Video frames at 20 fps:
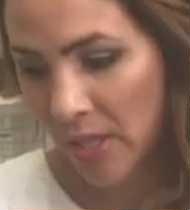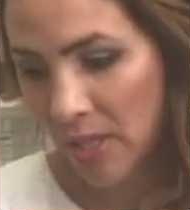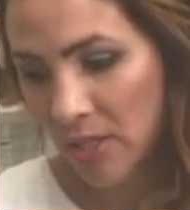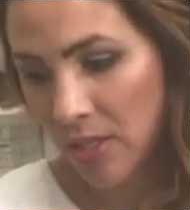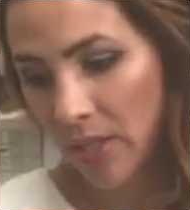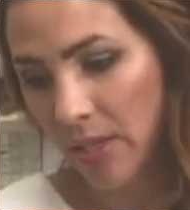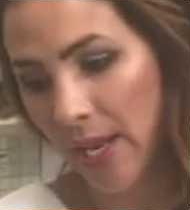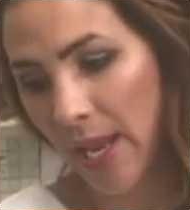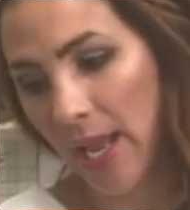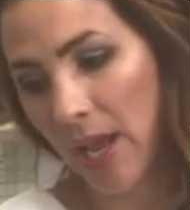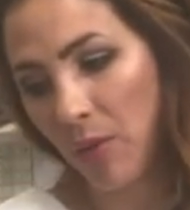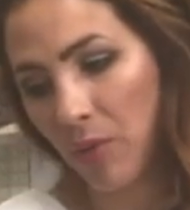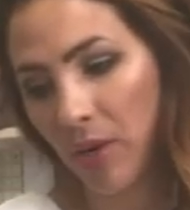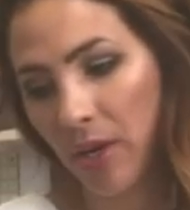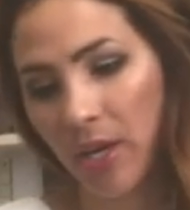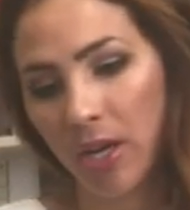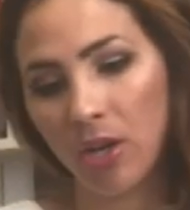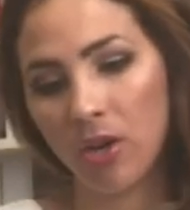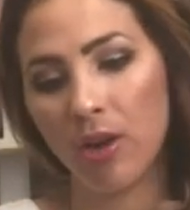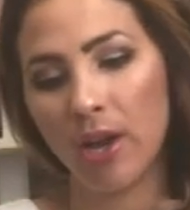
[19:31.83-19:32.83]
So now we're
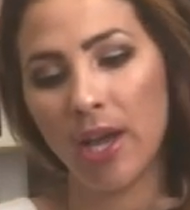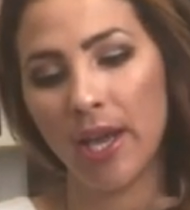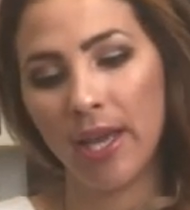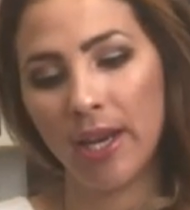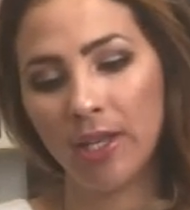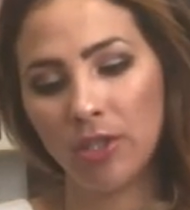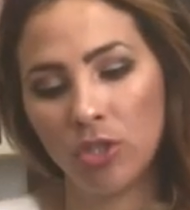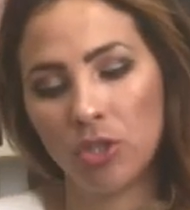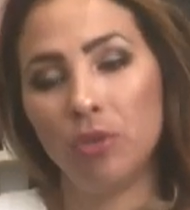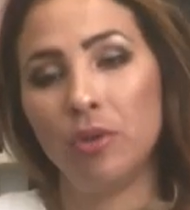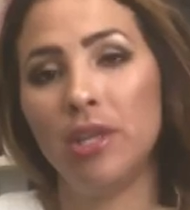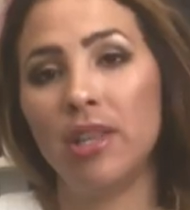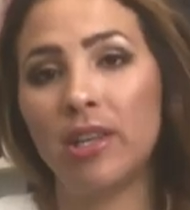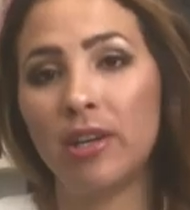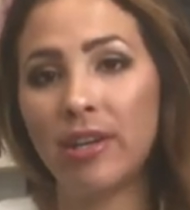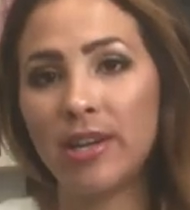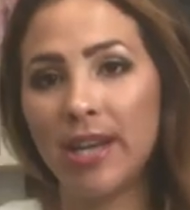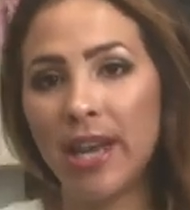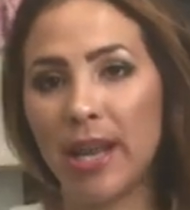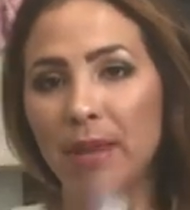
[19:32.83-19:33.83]
gonna go ahead and do
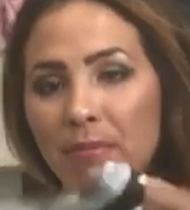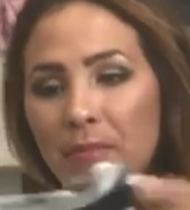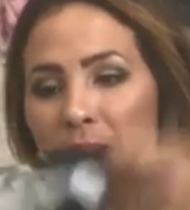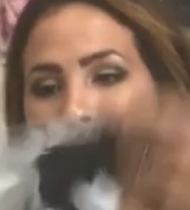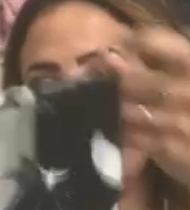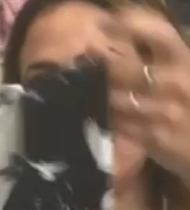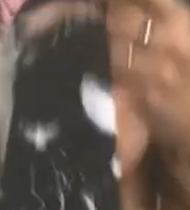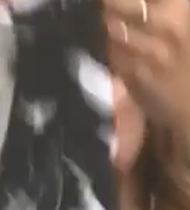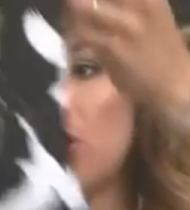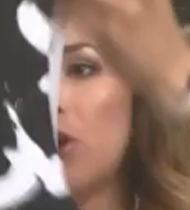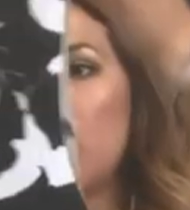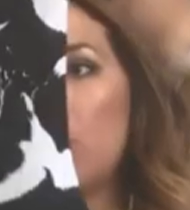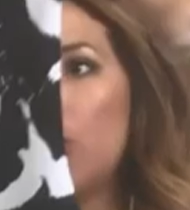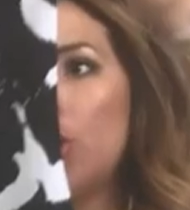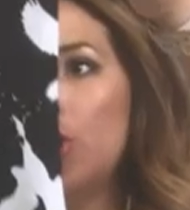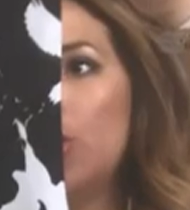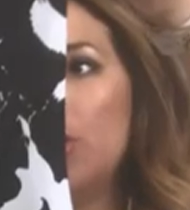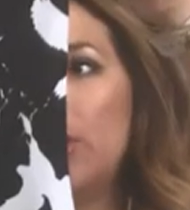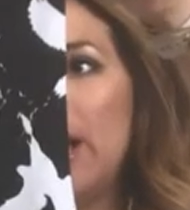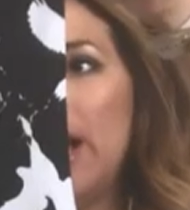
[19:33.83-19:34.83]
either neckband or
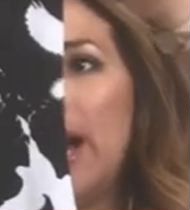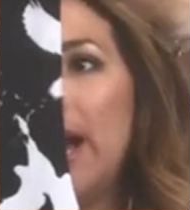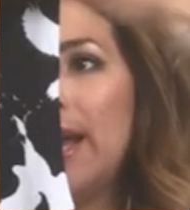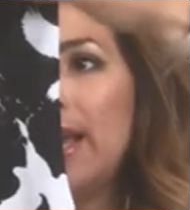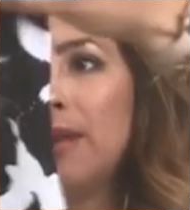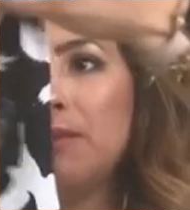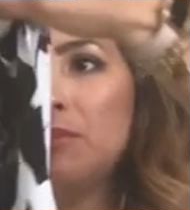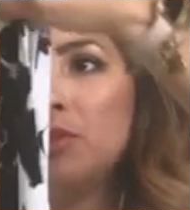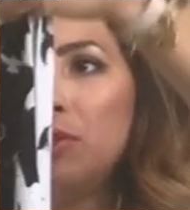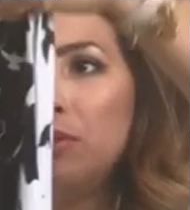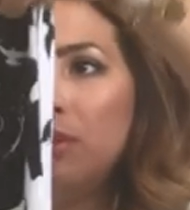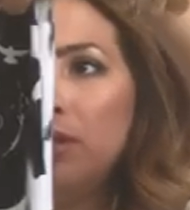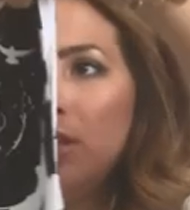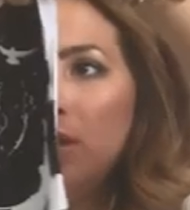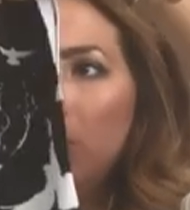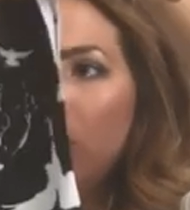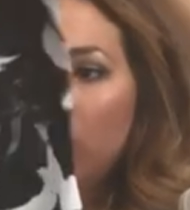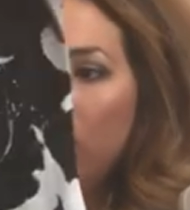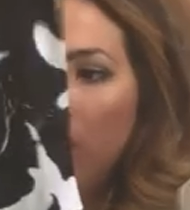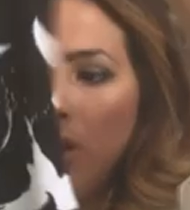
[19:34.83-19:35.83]
hood. I am doing
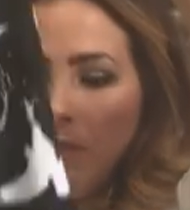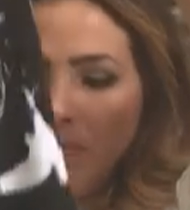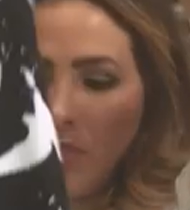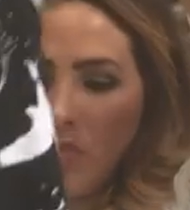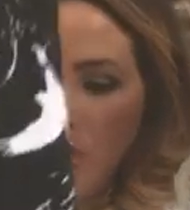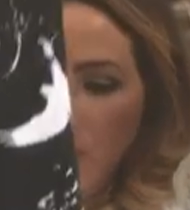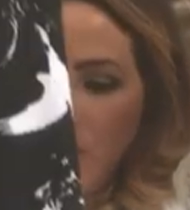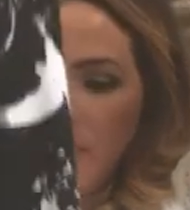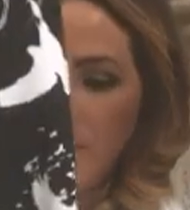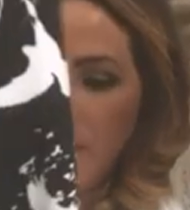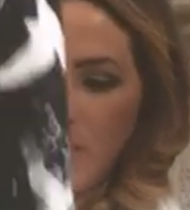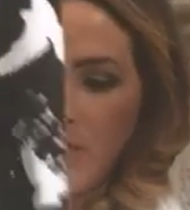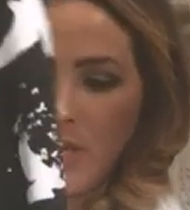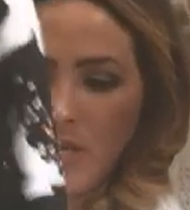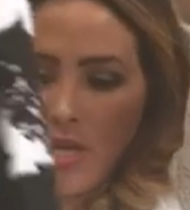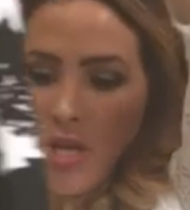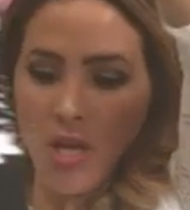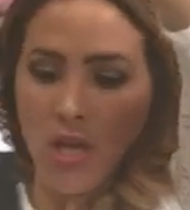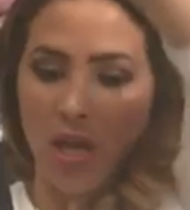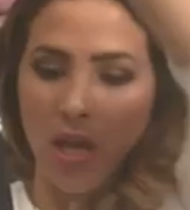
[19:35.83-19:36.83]
the hood option.
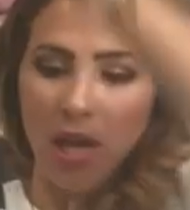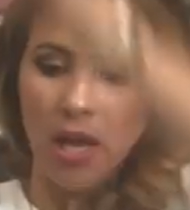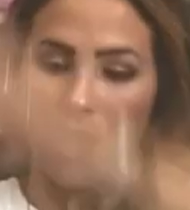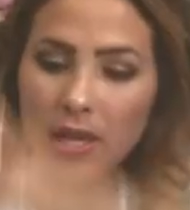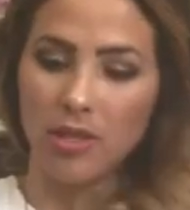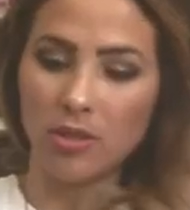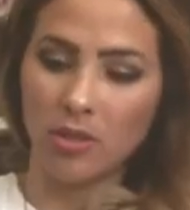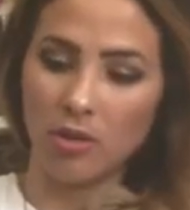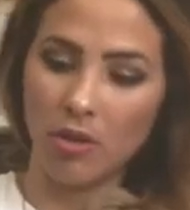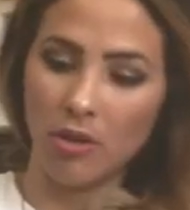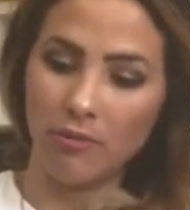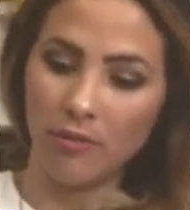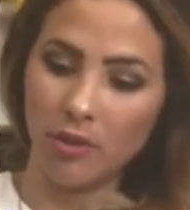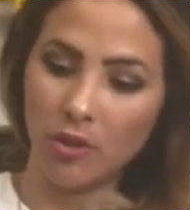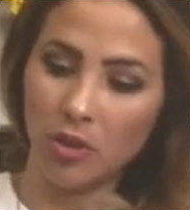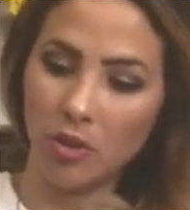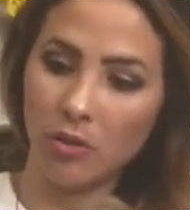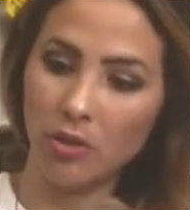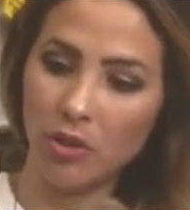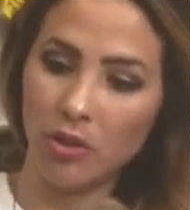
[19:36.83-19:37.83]
And so if
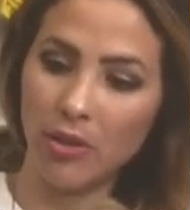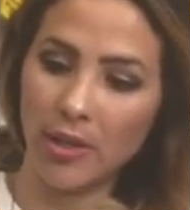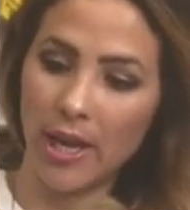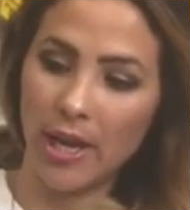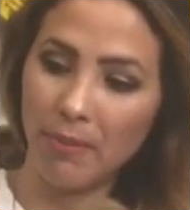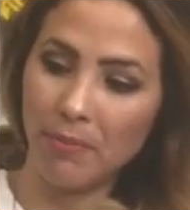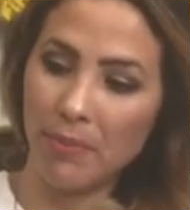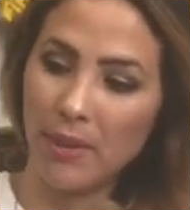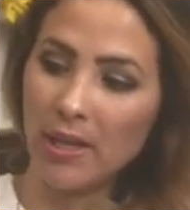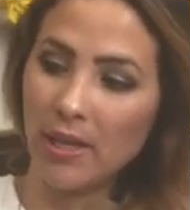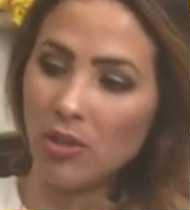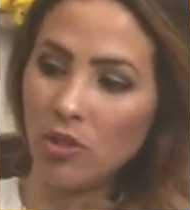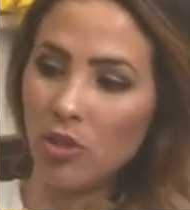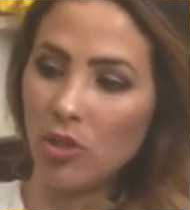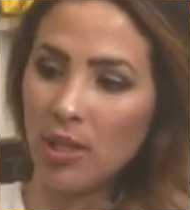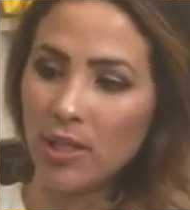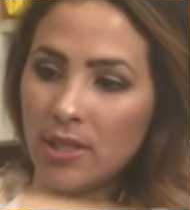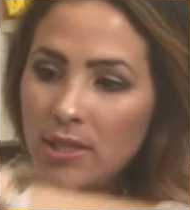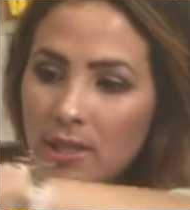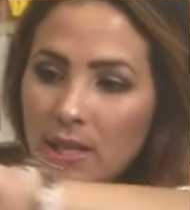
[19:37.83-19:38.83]
you're doing your neckband,
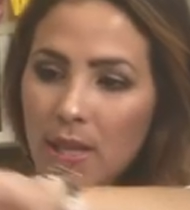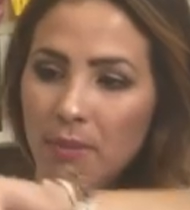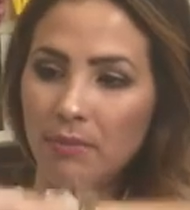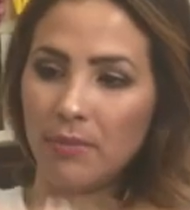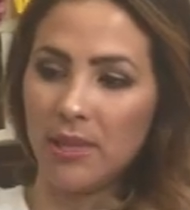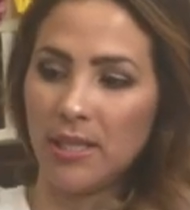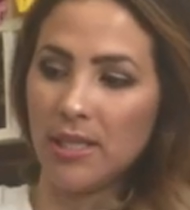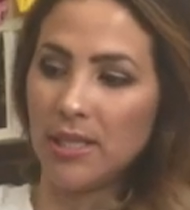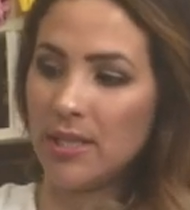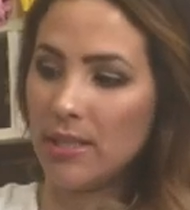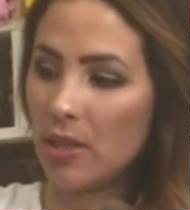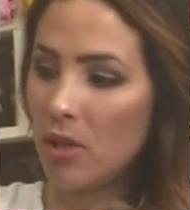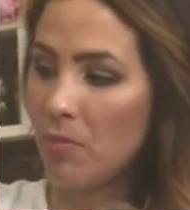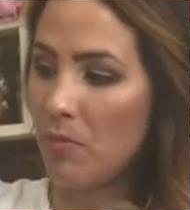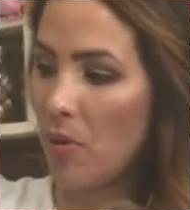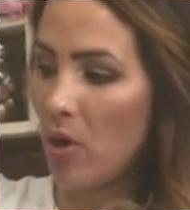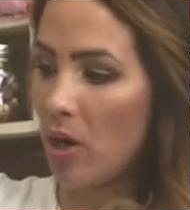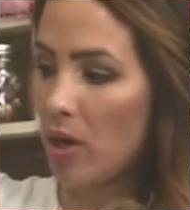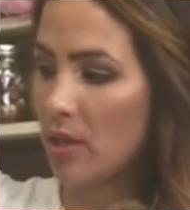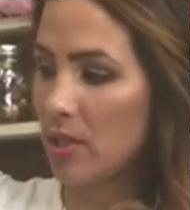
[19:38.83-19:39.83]
you can skip this little
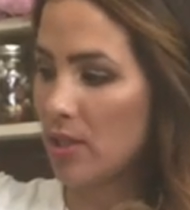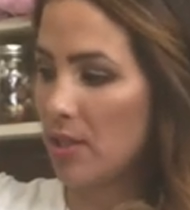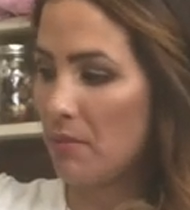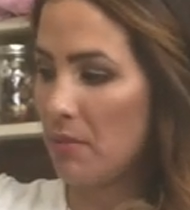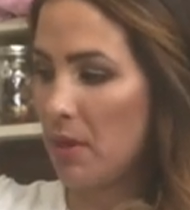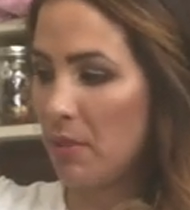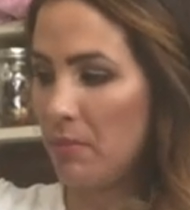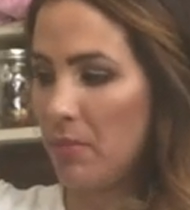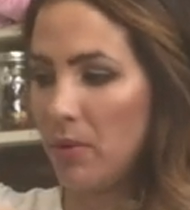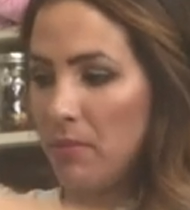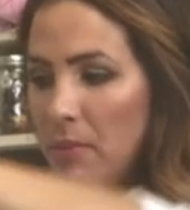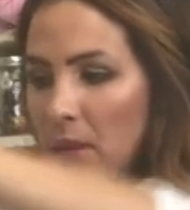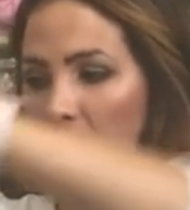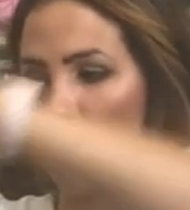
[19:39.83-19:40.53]
part because I'm gonna put